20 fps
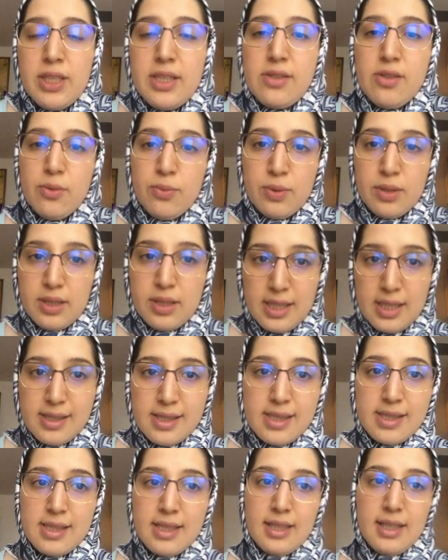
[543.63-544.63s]
So this
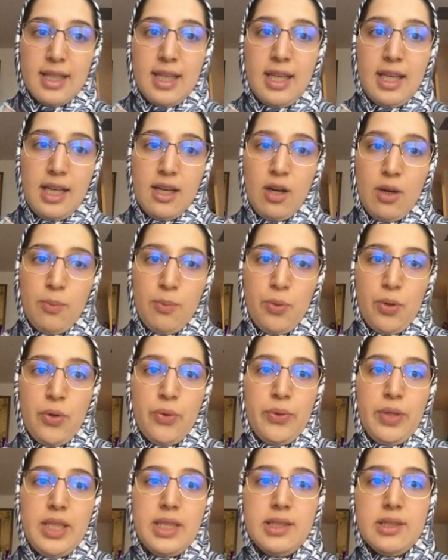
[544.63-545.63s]
is a key
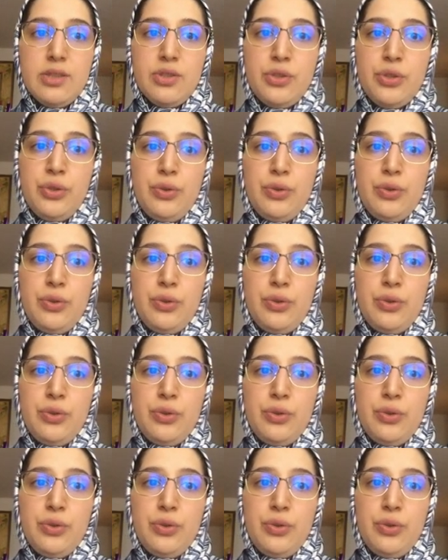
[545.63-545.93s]
component to